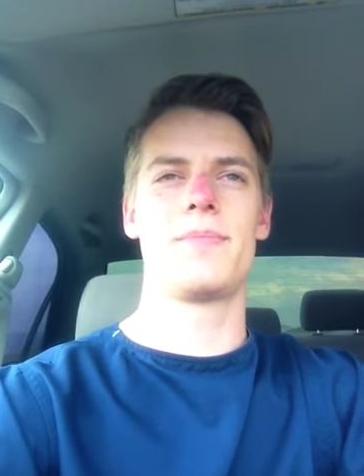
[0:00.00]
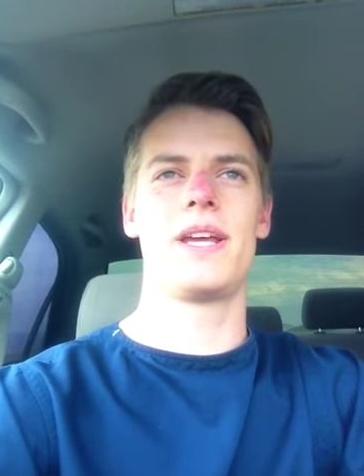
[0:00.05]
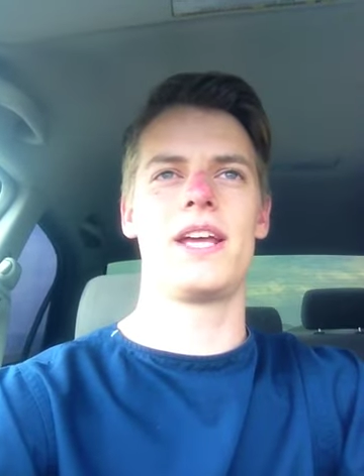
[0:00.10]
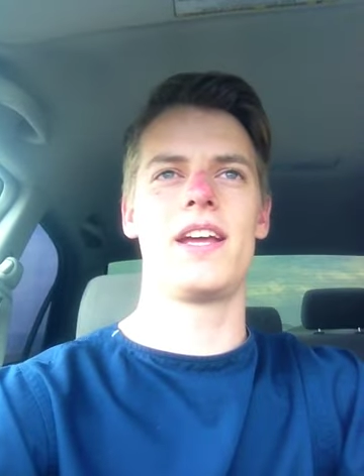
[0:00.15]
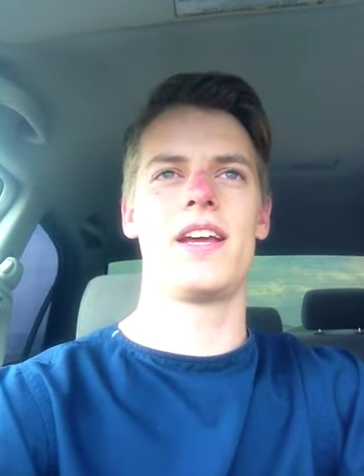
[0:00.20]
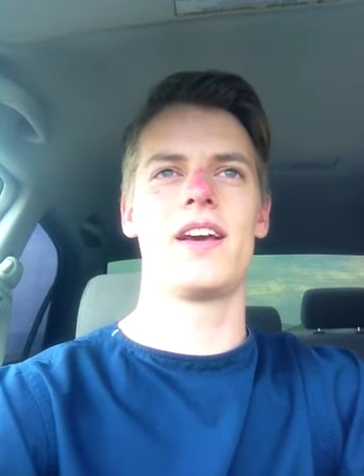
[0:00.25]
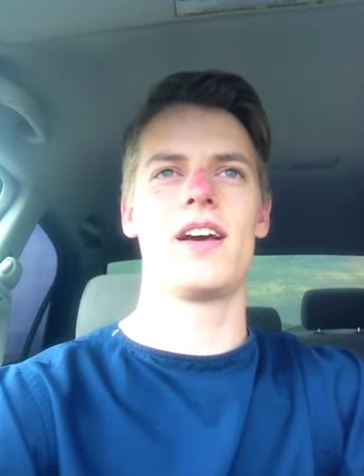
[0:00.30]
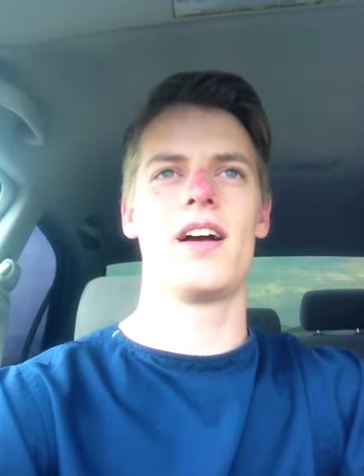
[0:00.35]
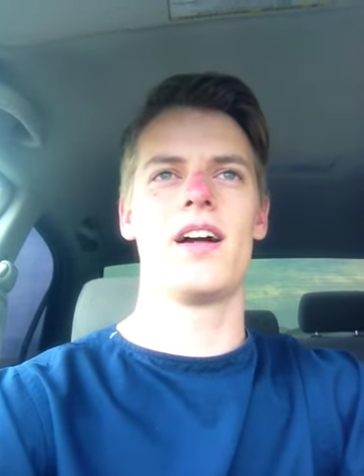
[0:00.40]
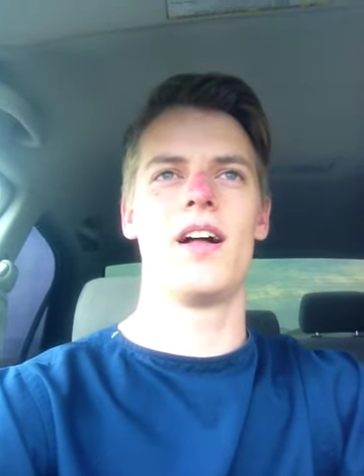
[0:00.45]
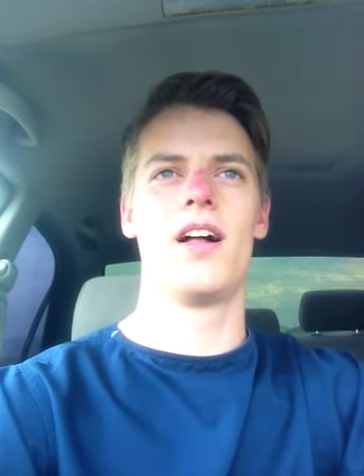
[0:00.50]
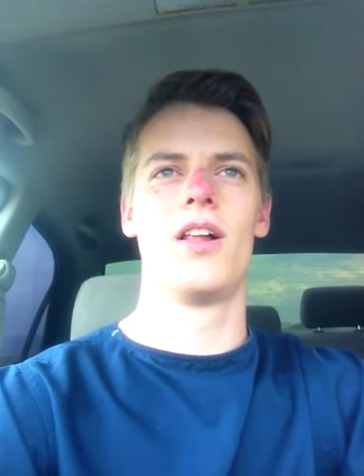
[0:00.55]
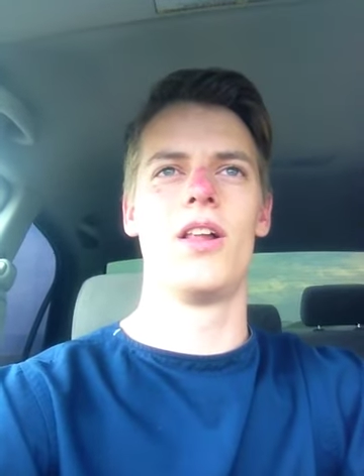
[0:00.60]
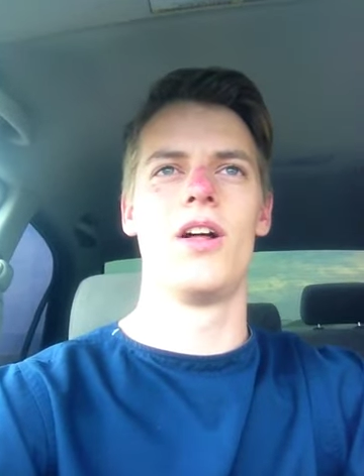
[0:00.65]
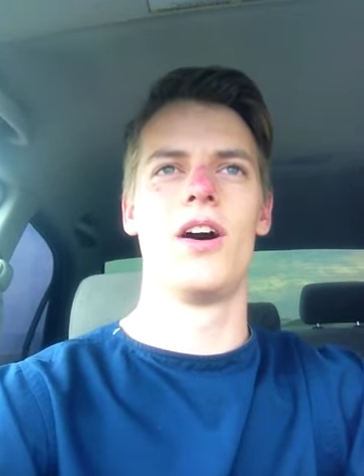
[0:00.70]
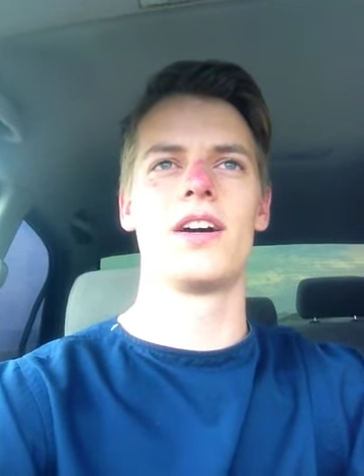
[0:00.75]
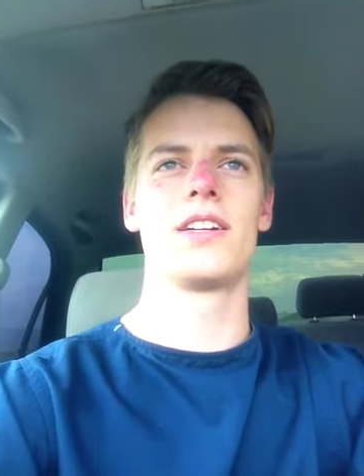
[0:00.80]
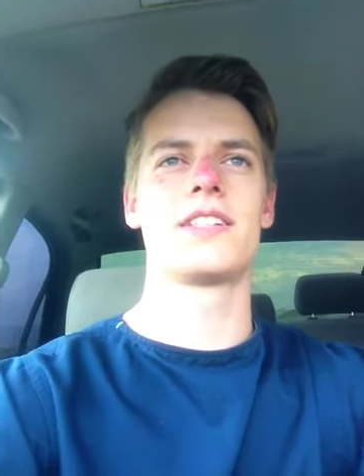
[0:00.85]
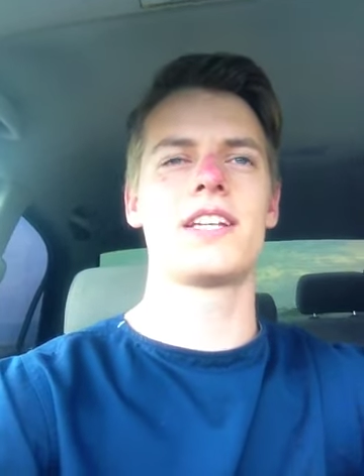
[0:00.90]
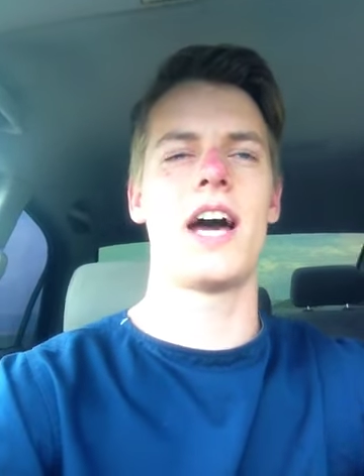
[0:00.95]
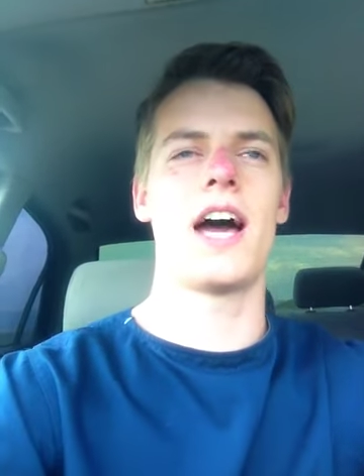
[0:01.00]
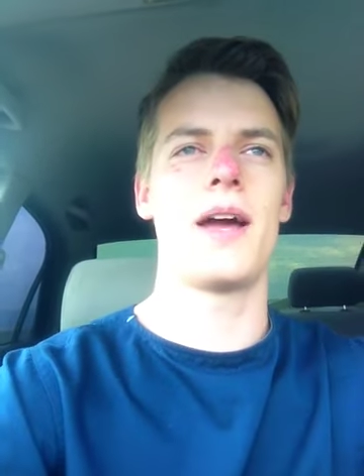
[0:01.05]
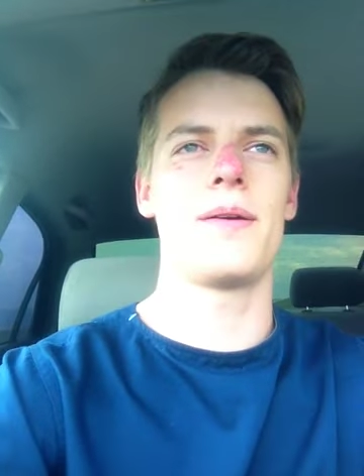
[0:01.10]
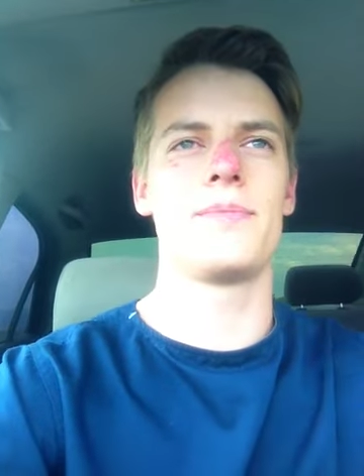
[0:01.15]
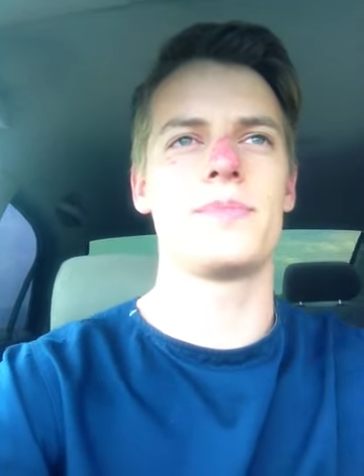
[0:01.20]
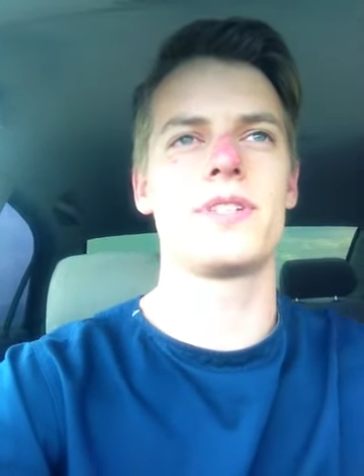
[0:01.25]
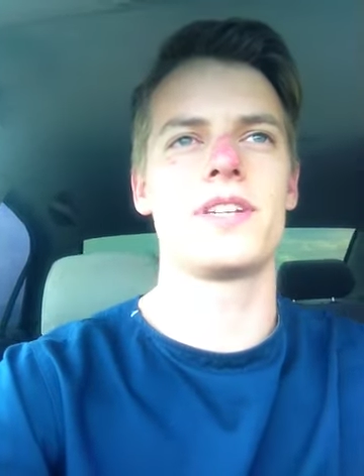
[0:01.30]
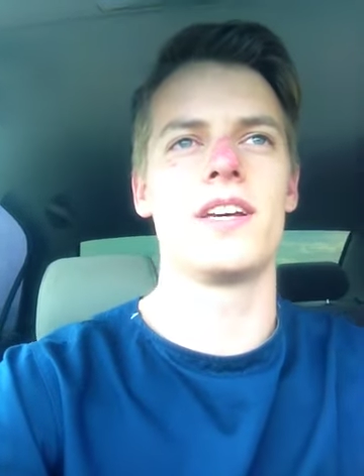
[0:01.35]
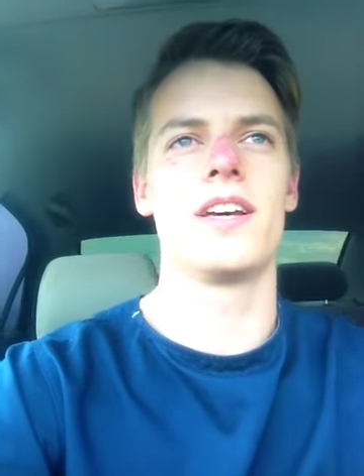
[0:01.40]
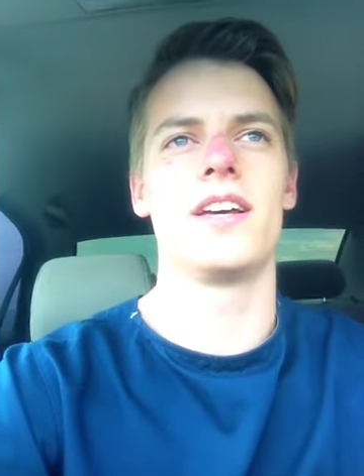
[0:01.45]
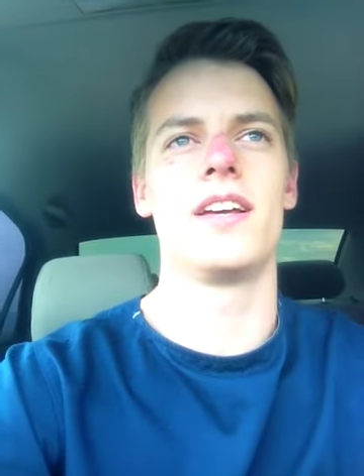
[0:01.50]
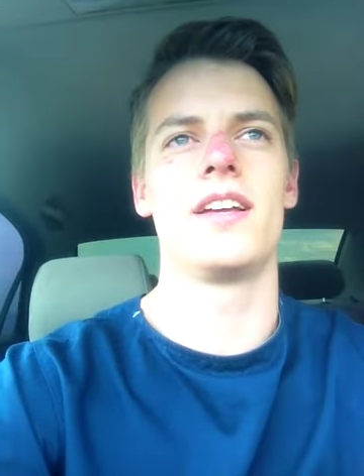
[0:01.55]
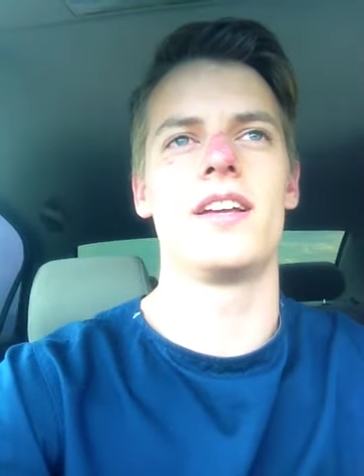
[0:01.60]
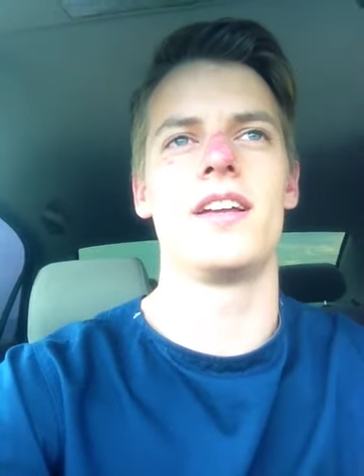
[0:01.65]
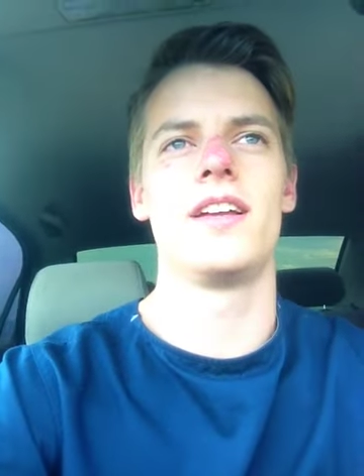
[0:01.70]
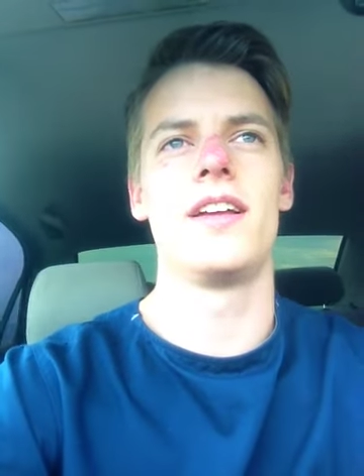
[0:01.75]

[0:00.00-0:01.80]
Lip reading: me a long time to